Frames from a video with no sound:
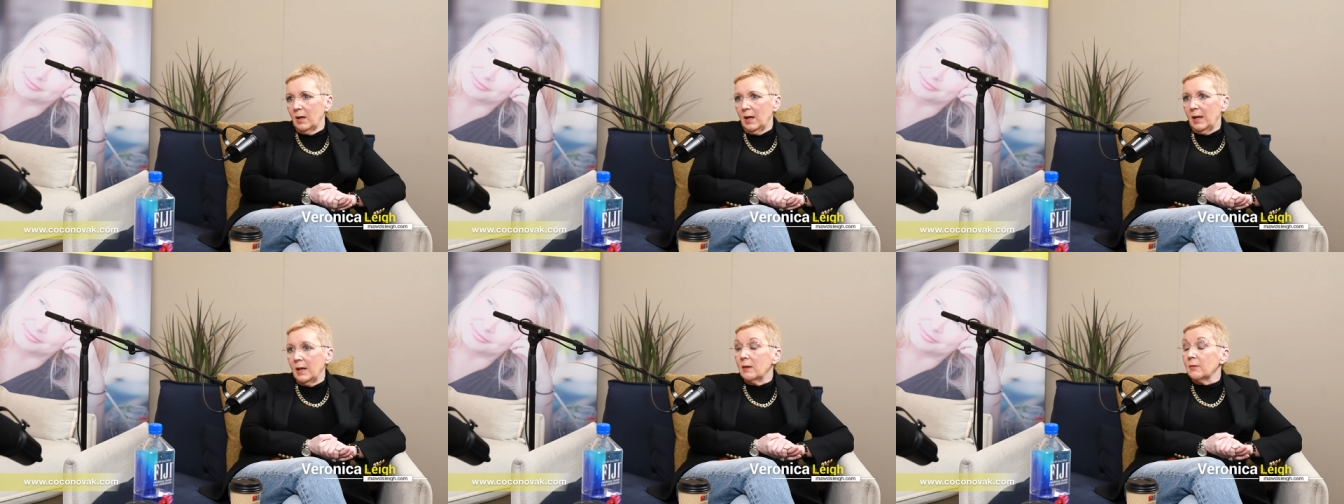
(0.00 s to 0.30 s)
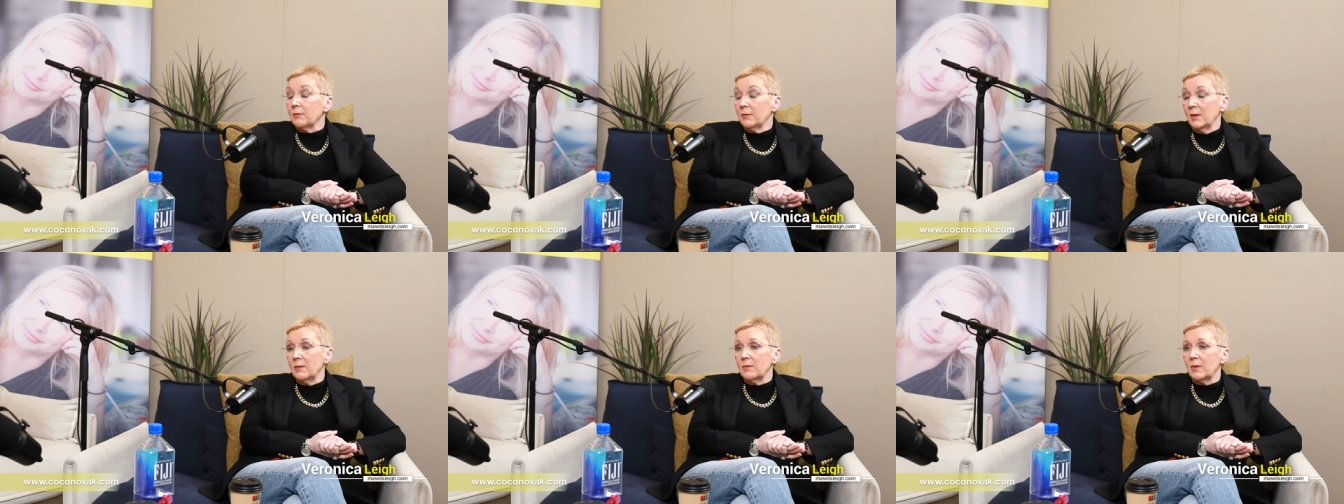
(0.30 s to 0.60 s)
And I've
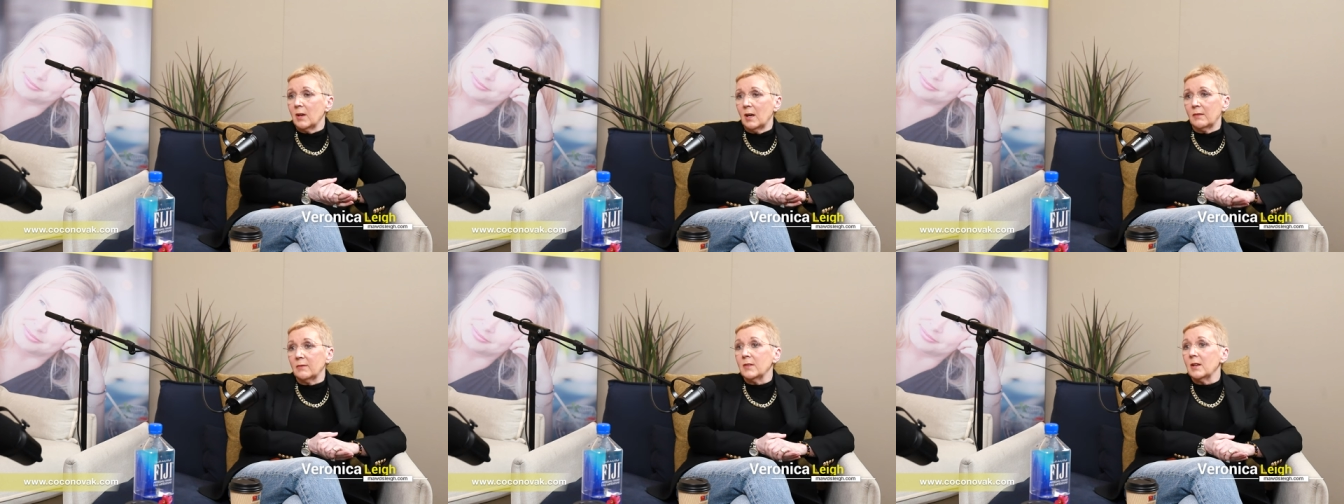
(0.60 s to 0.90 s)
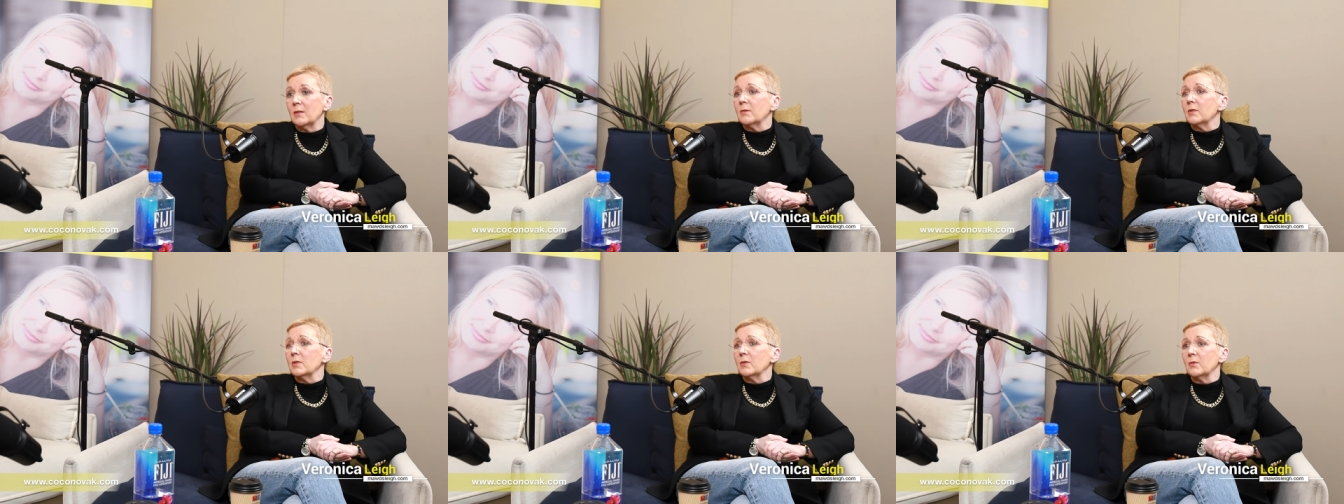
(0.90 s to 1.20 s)

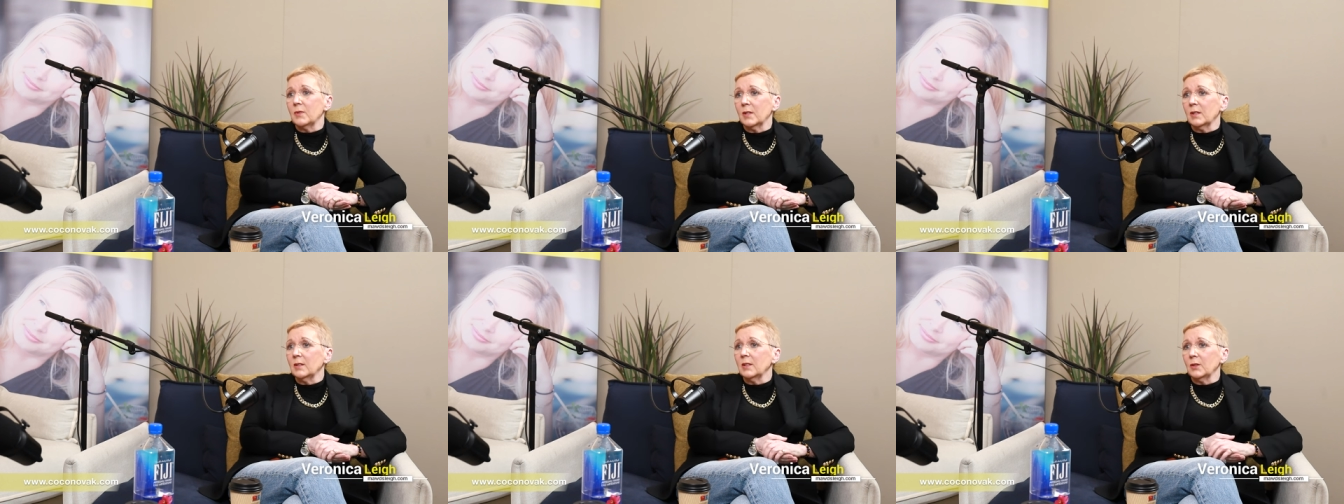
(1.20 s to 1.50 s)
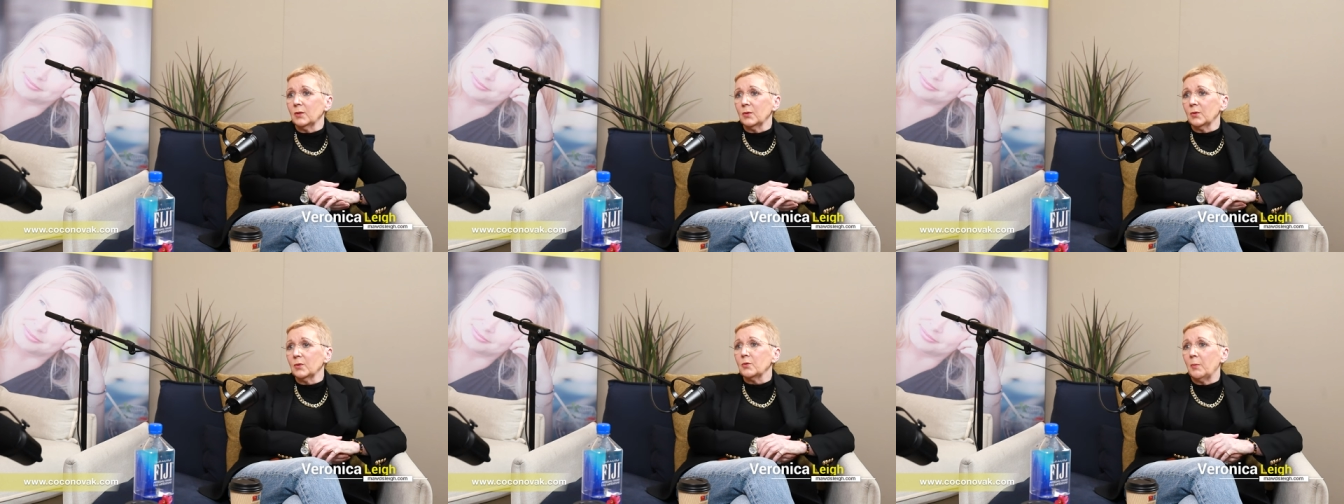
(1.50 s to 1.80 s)
never really
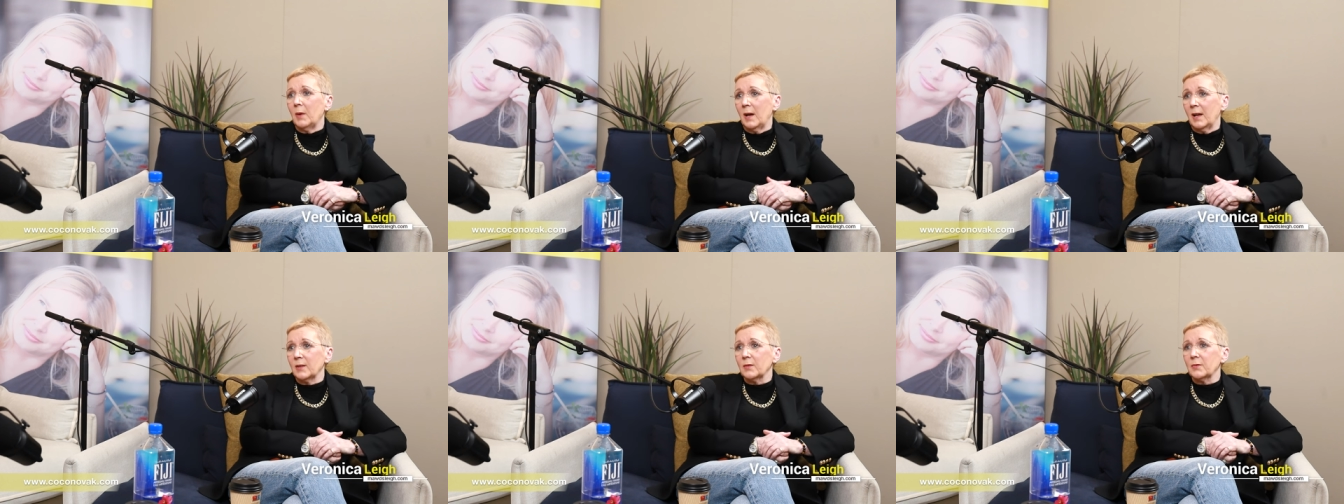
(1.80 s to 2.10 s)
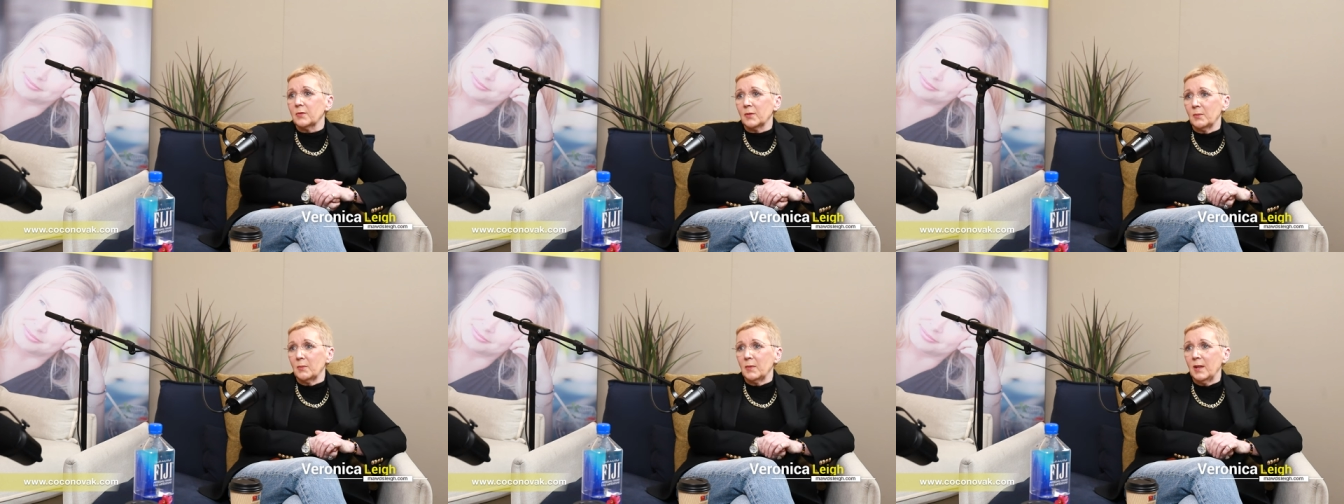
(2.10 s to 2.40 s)
looked back
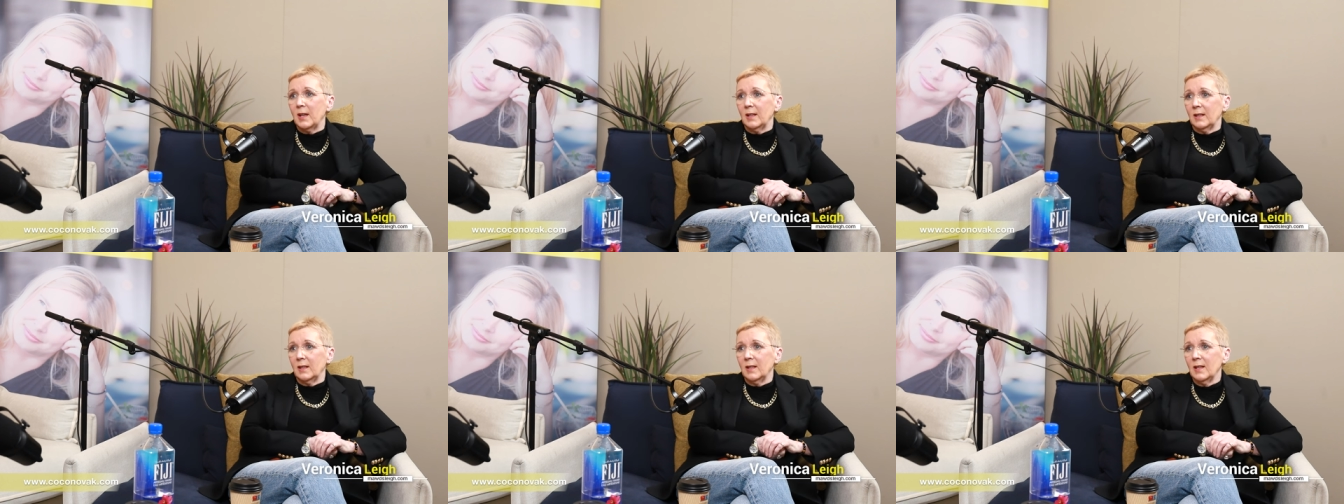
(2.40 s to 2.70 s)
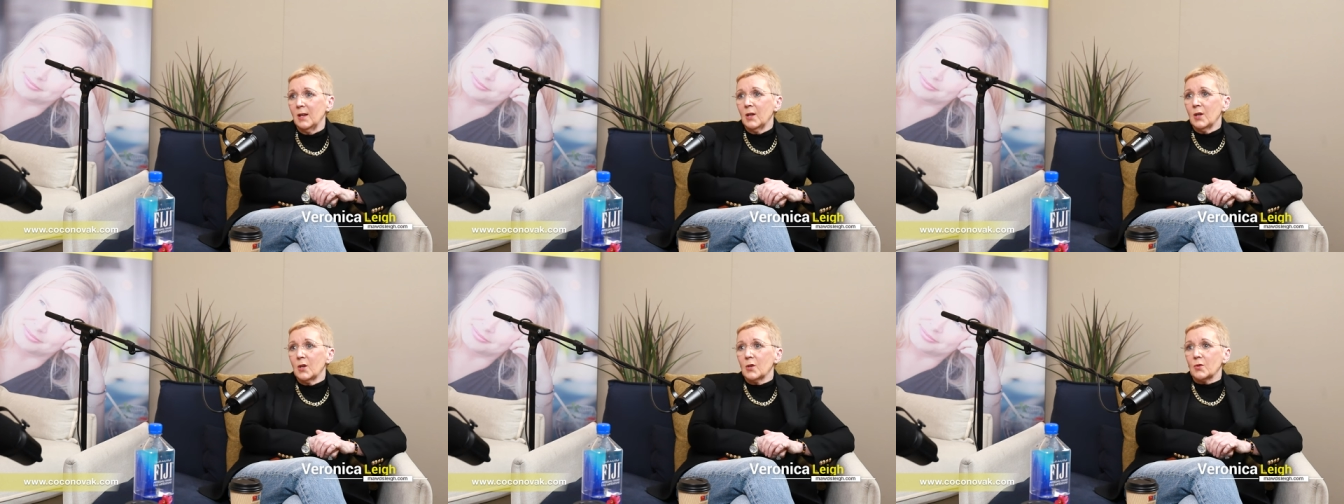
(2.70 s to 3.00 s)
from then.
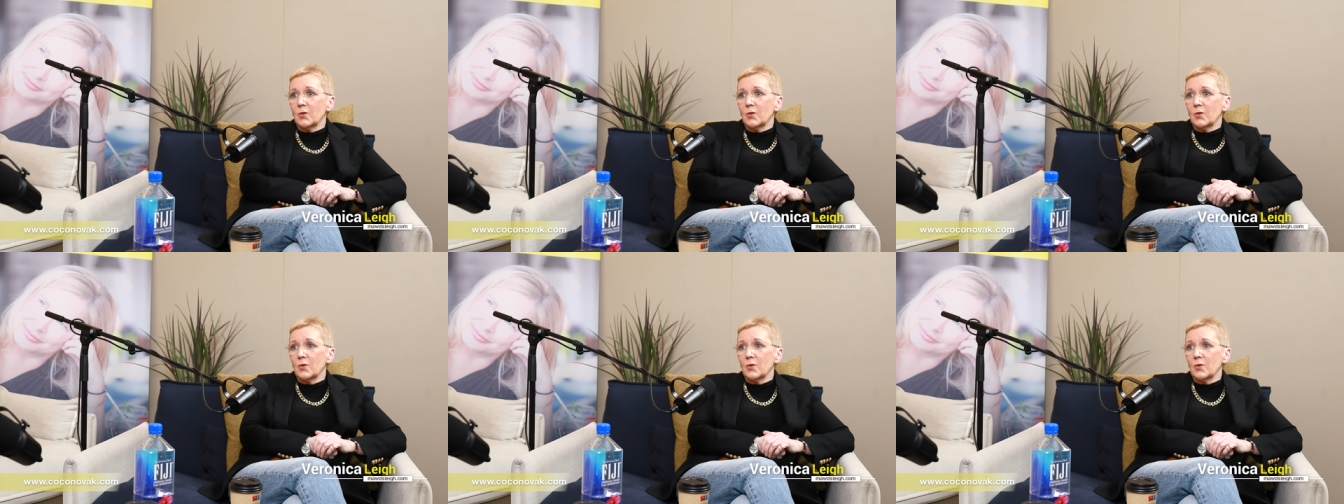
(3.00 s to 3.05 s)
Wow.